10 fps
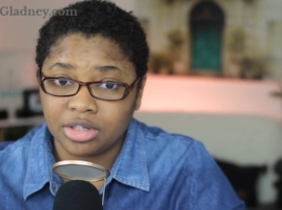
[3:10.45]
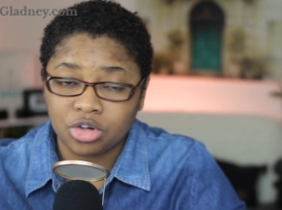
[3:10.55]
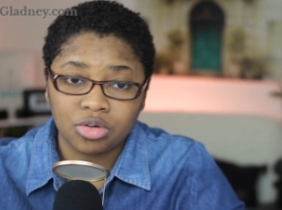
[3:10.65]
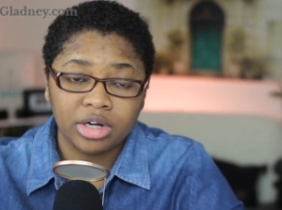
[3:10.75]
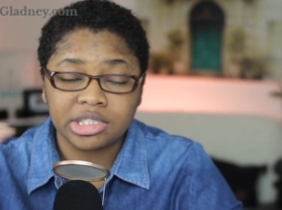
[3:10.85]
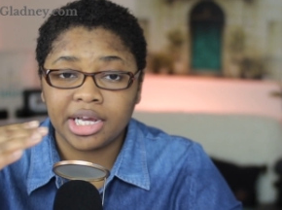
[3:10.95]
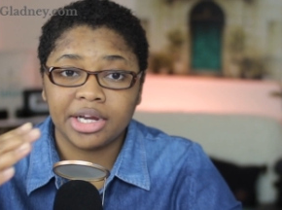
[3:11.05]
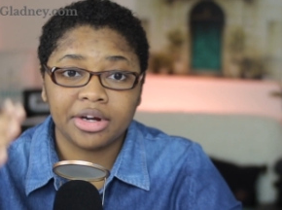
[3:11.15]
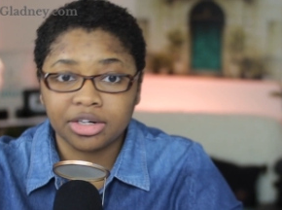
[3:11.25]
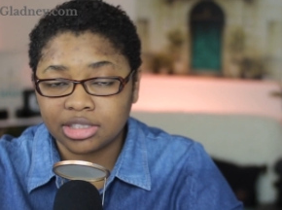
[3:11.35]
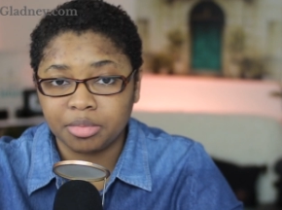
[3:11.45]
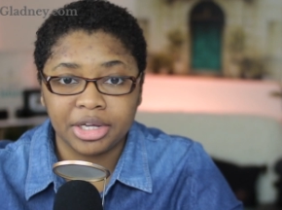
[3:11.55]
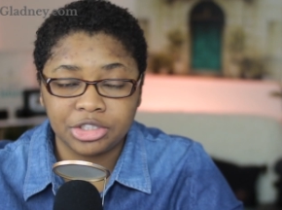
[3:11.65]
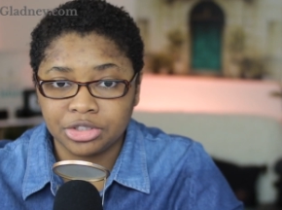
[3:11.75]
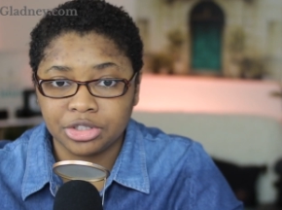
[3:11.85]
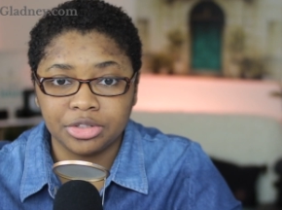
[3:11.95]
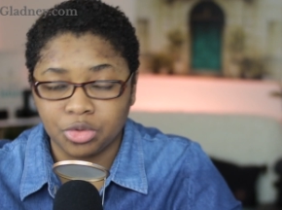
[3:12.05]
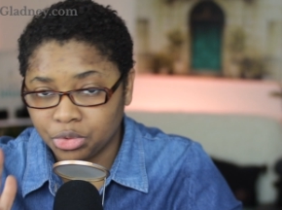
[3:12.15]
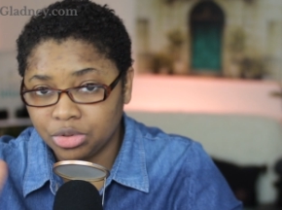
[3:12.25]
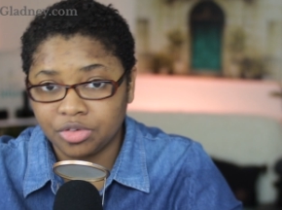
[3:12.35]
the crosshairs to make sure, and
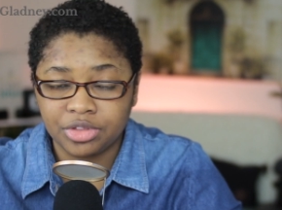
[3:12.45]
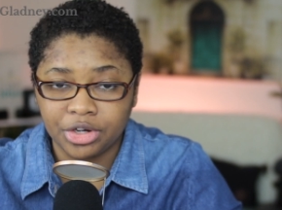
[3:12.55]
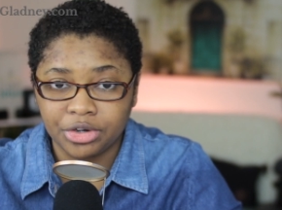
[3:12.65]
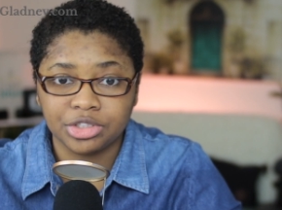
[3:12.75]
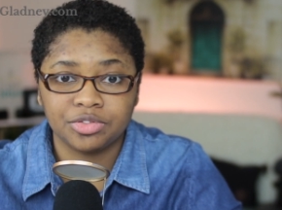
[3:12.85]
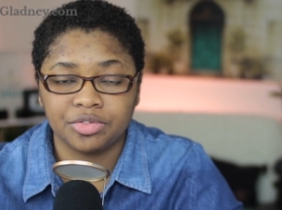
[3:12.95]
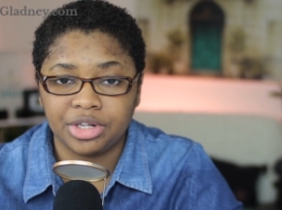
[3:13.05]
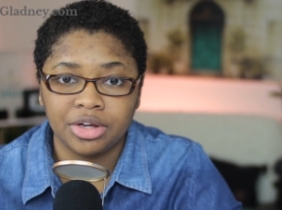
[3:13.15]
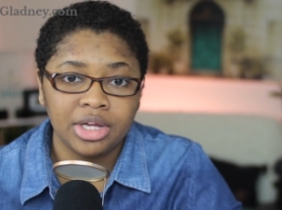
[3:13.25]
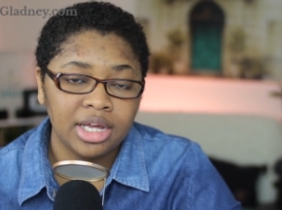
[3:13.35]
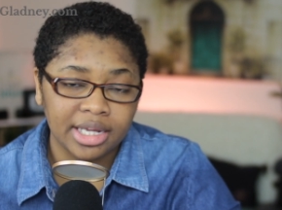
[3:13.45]
the rule of thirds for video,